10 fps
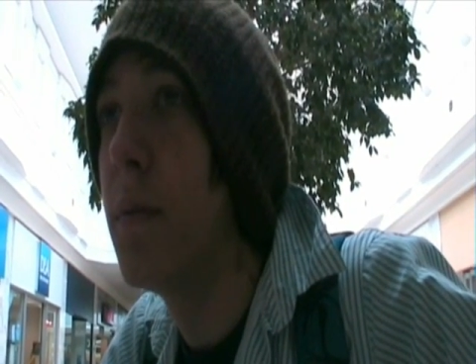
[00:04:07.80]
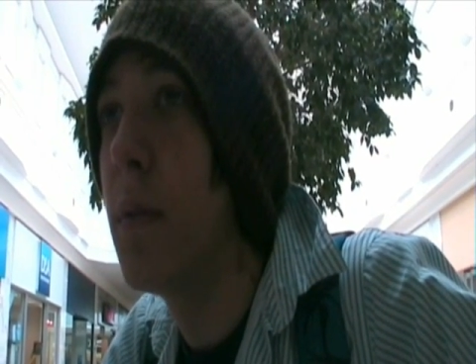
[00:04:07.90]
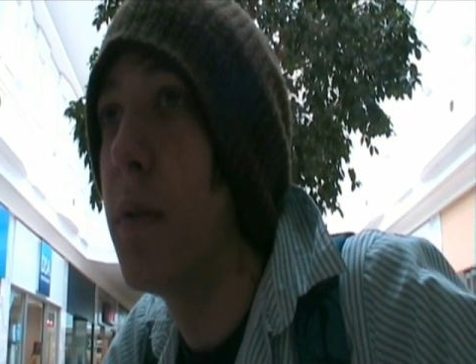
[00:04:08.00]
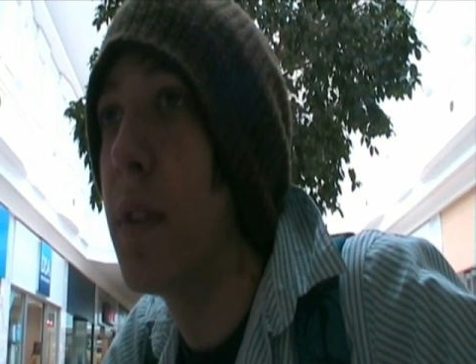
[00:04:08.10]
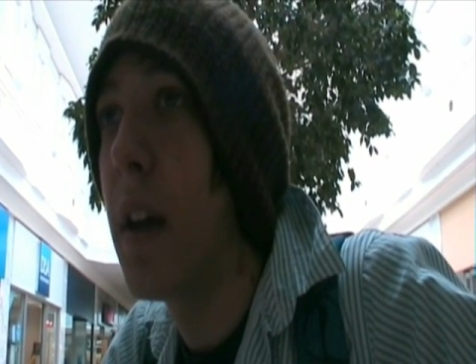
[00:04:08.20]

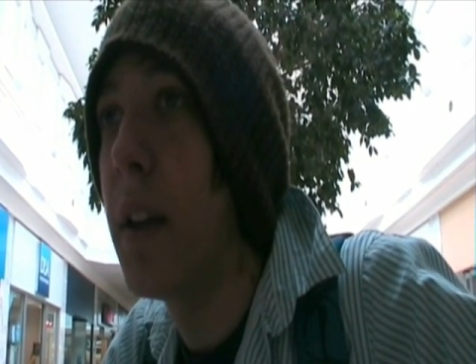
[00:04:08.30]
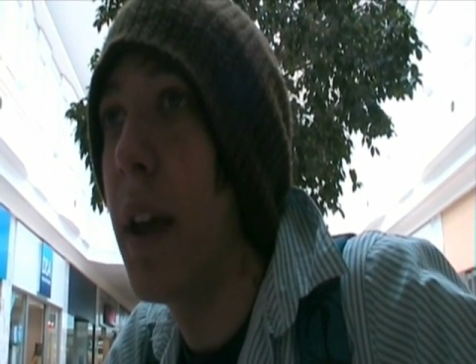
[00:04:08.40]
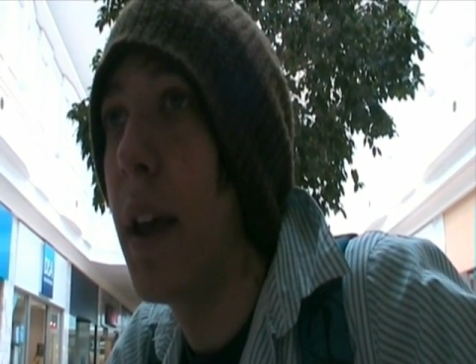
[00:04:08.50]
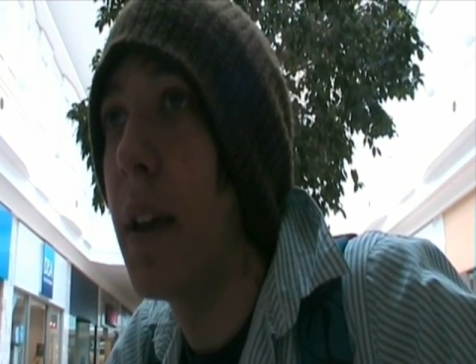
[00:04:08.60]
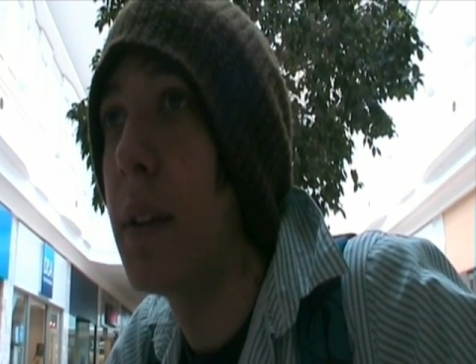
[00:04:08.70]
moved down
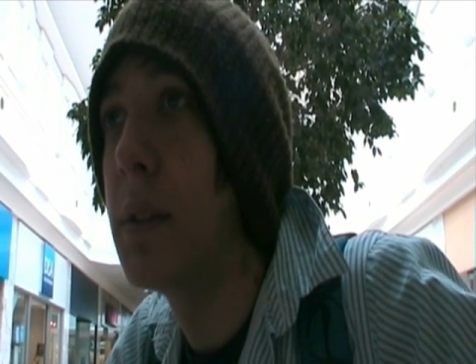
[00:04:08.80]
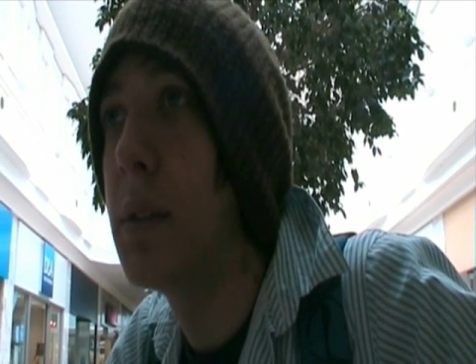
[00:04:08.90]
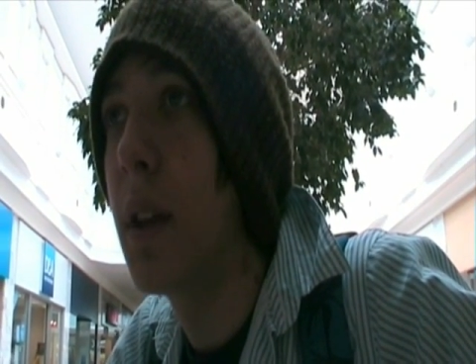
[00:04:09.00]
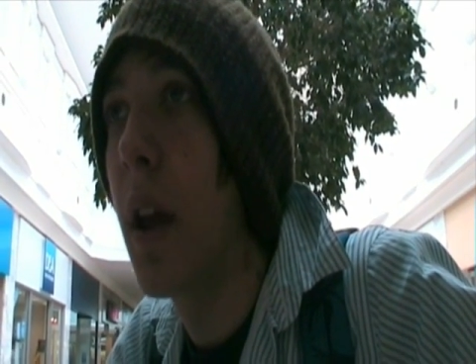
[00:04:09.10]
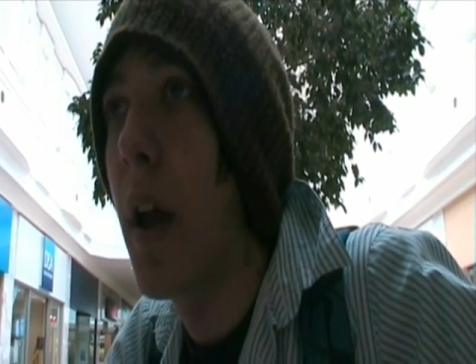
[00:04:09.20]
here
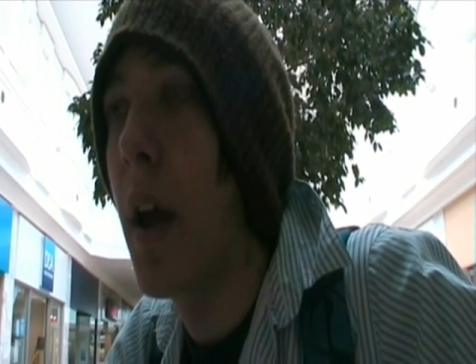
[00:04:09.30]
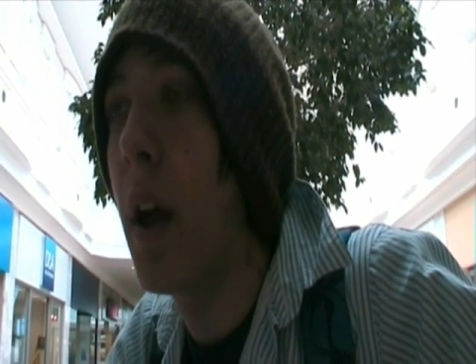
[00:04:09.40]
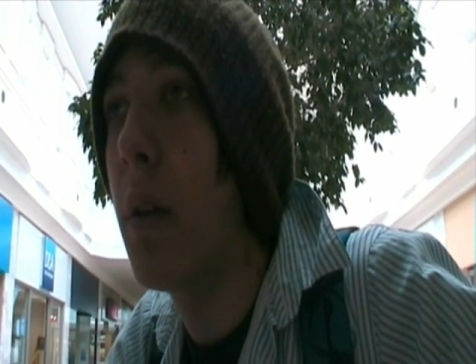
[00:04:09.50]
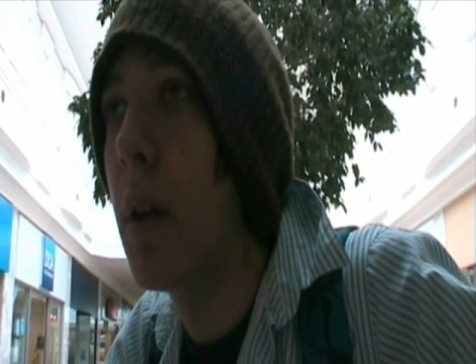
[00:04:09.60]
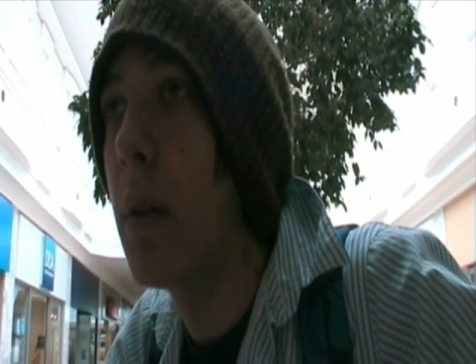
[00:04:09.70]

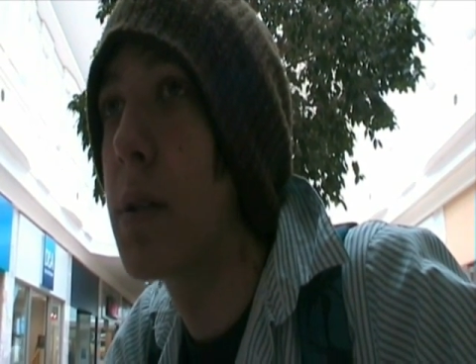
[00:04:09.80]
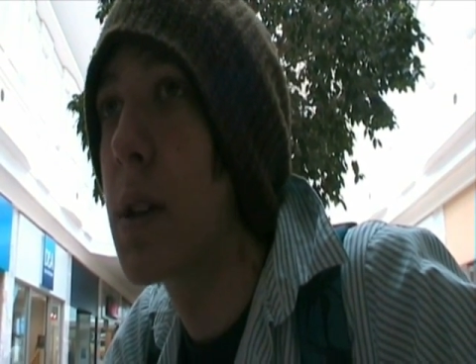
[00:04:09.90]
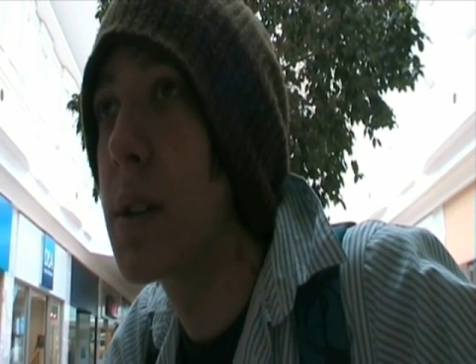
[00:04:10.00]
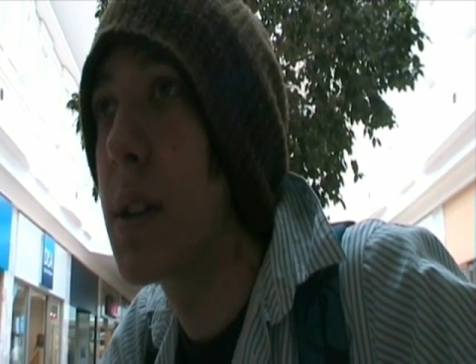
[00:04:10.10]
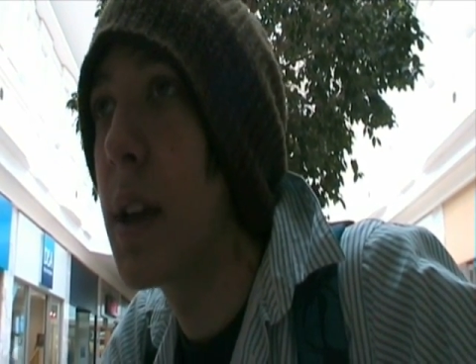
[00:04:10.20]
when I was
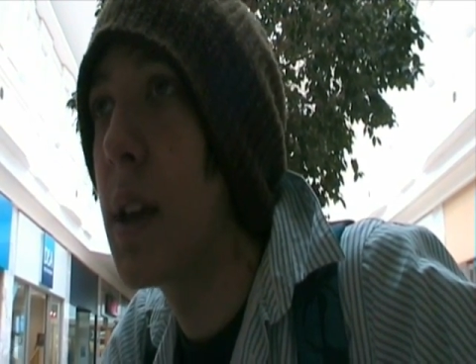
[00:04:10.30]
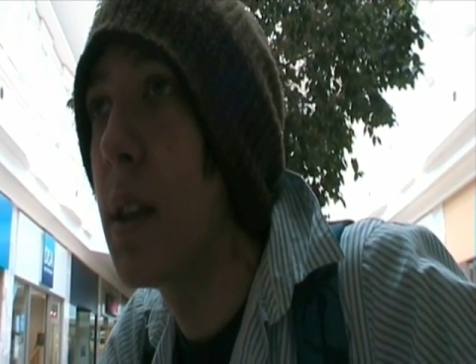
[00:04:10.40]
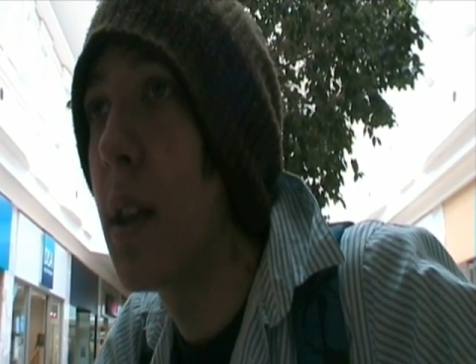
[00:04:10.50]
16.